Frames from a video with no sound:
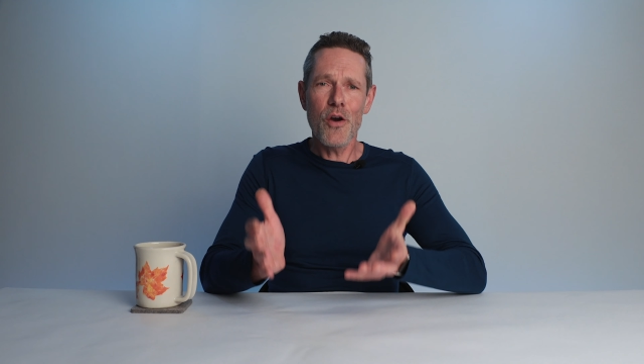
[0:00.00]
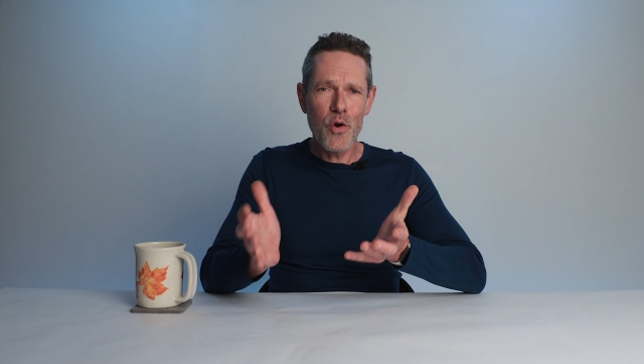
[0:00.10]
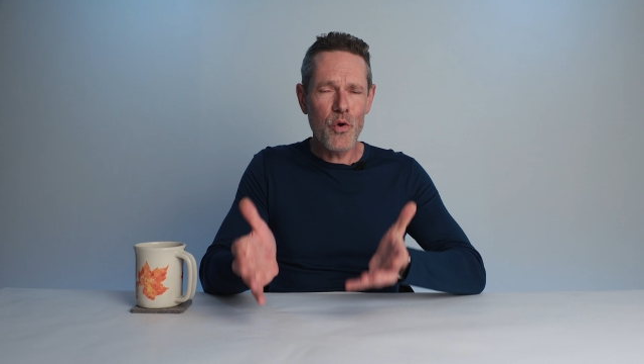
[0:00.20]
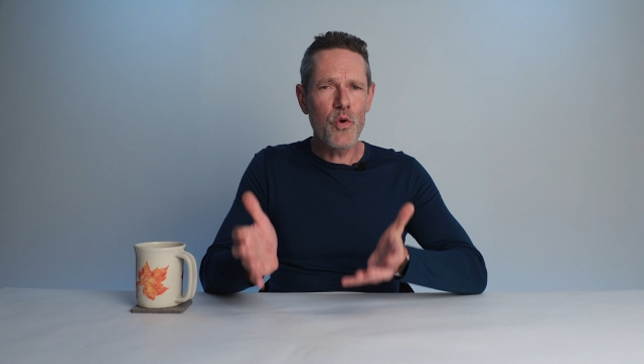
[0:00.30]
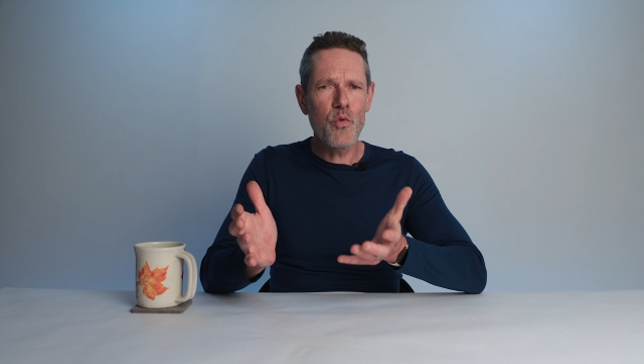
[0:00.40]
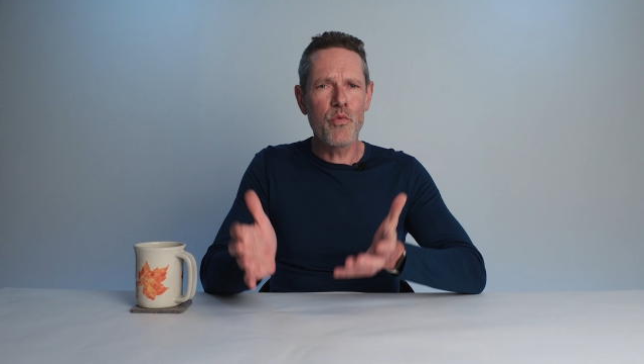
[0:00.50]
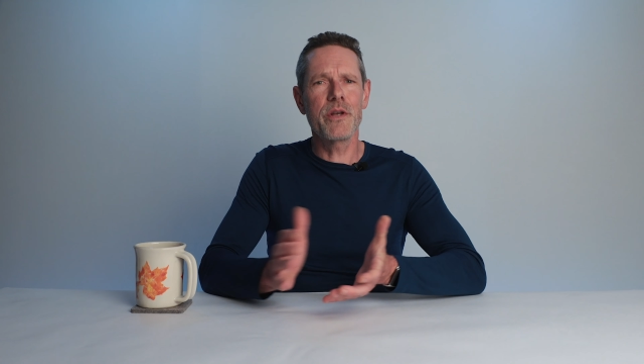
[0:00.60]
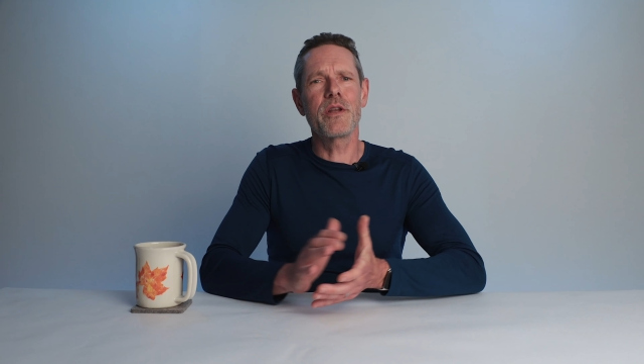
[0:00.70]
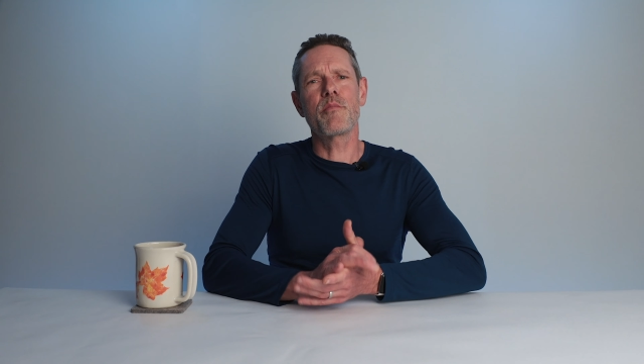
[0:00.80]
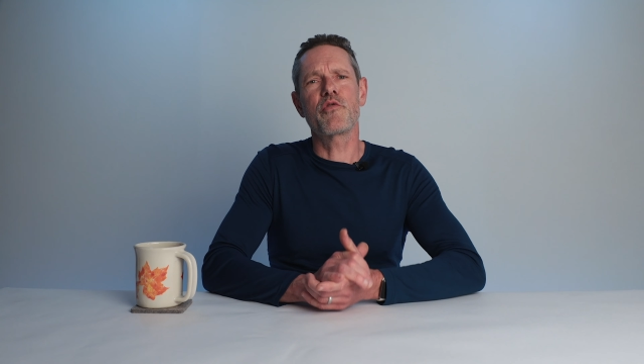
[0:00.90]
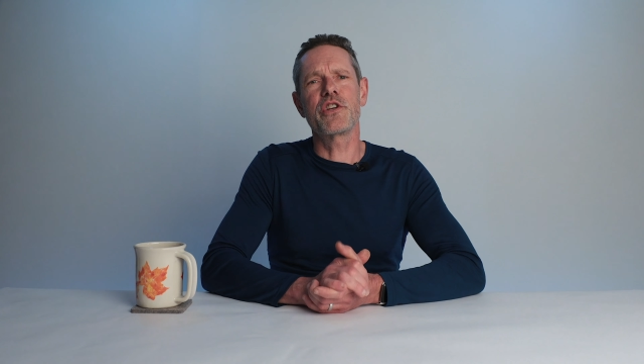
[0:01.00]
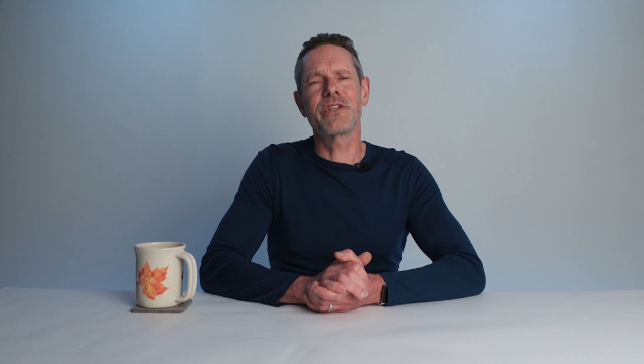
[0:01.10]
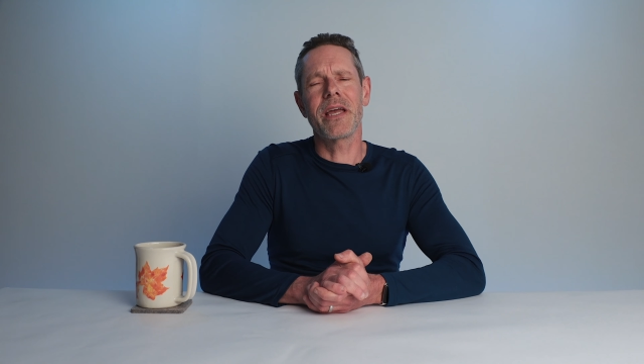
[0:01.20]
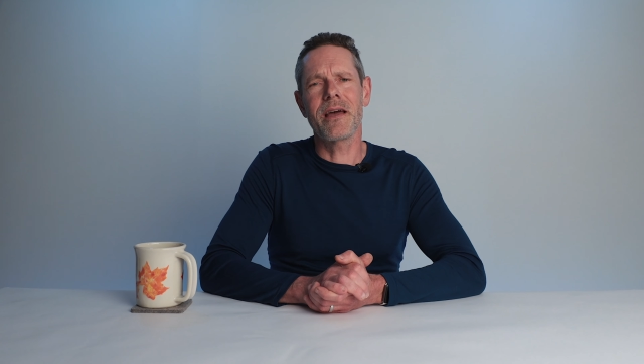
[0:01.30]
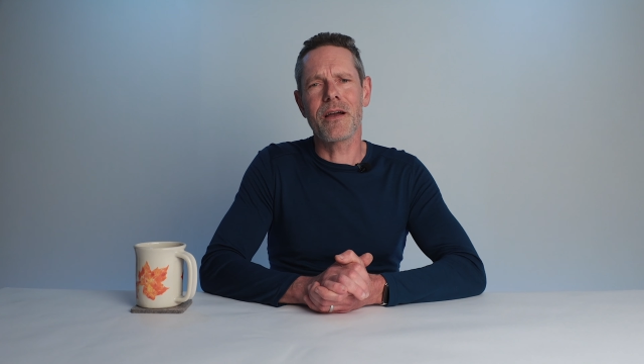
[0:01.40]
who wouldn't
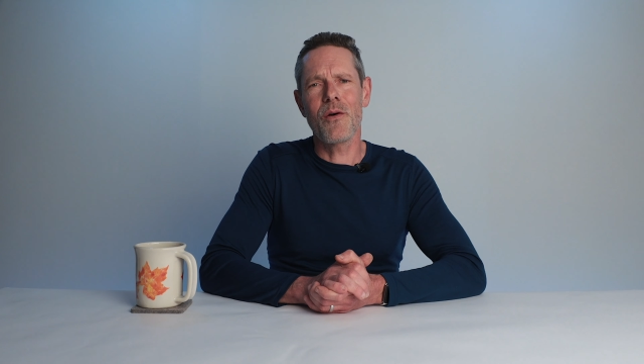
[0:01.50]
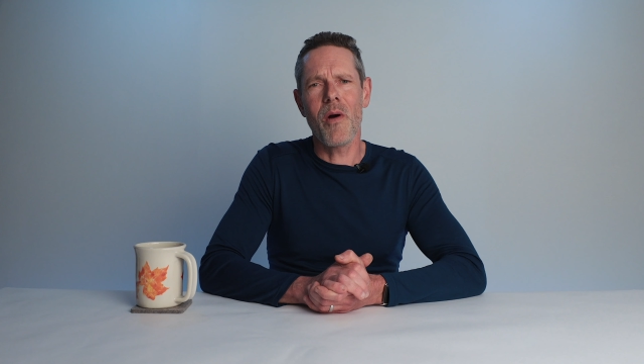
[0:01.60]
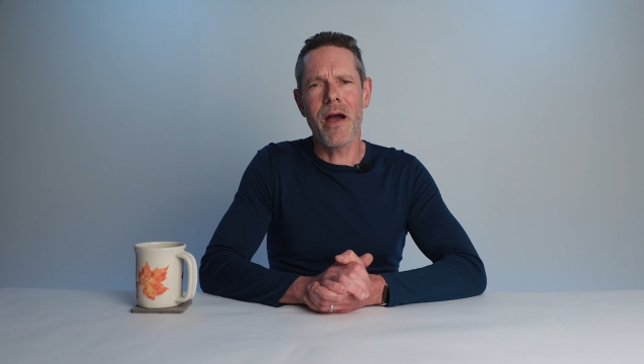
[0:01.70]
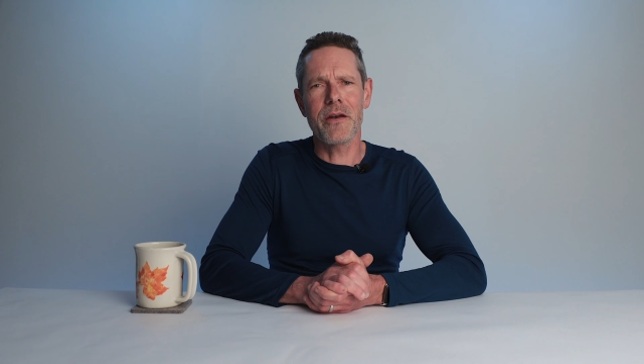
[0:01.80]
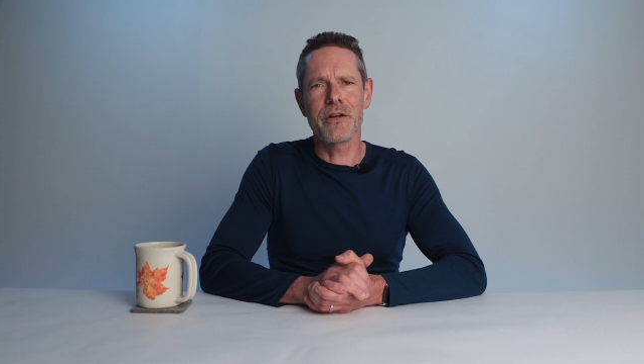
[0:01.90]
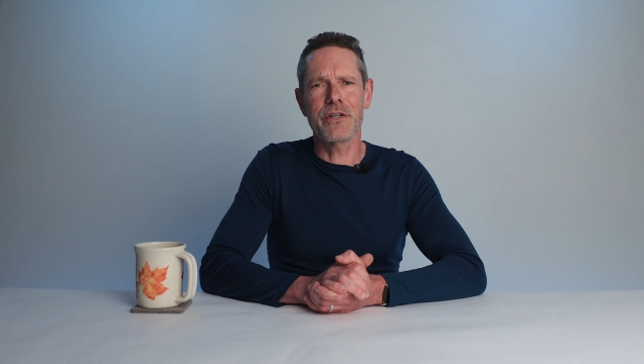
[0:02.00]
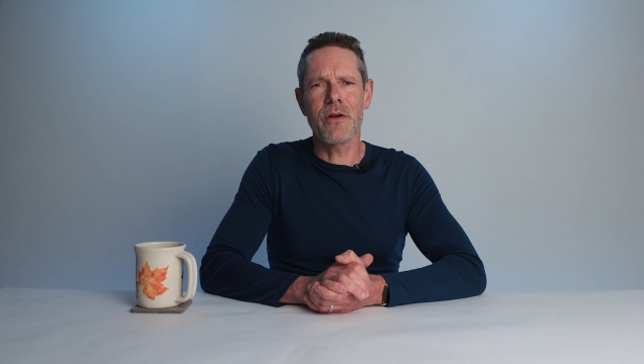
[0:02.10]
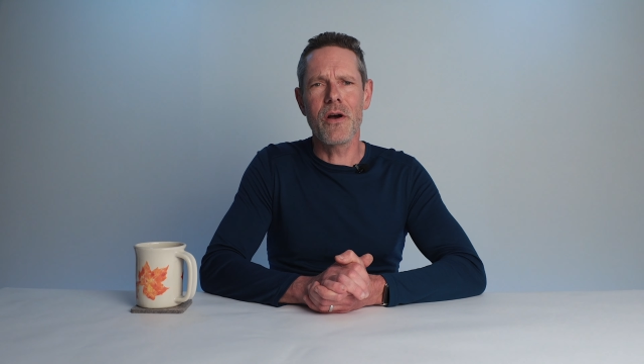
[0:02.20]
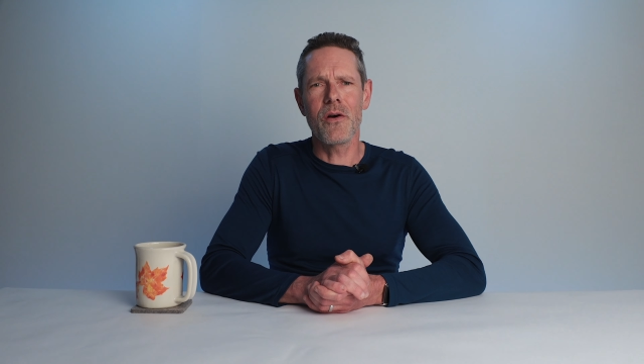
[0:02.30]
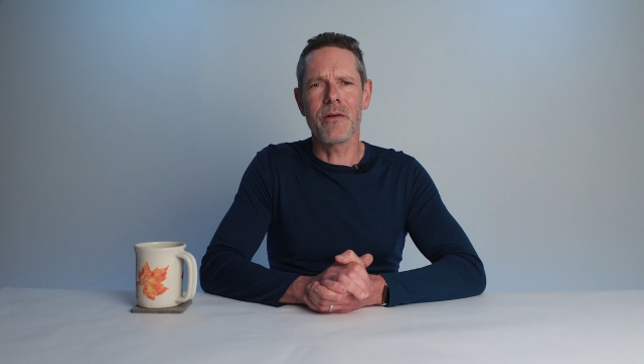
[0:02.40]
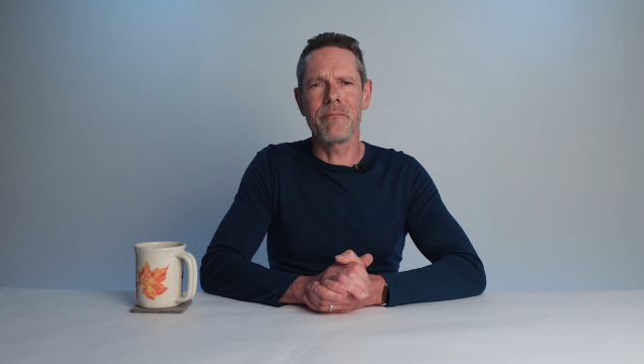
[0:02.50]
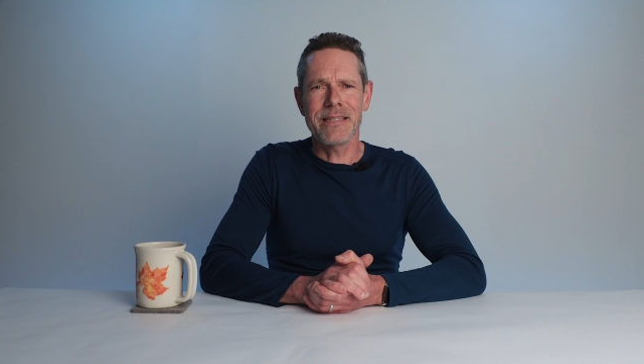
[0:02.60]
appreciate a quieter drone?